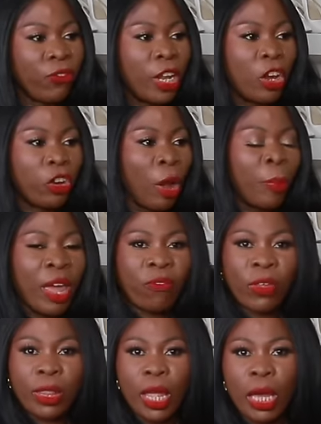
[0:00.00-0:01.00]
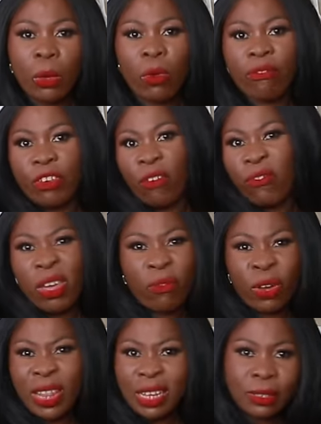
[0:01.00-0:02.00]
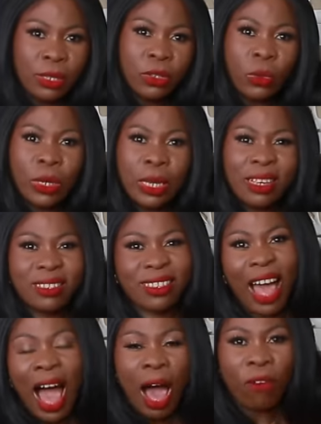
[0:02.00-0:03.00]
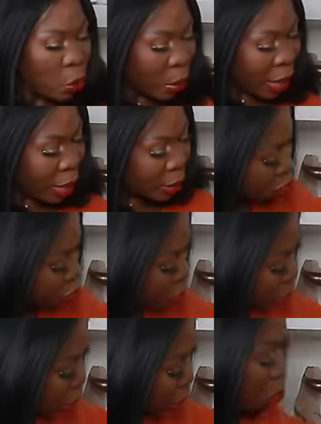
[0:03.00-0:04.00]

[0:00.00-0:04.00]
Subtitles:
finish up everything with your favorite accessory. A scarf, you can put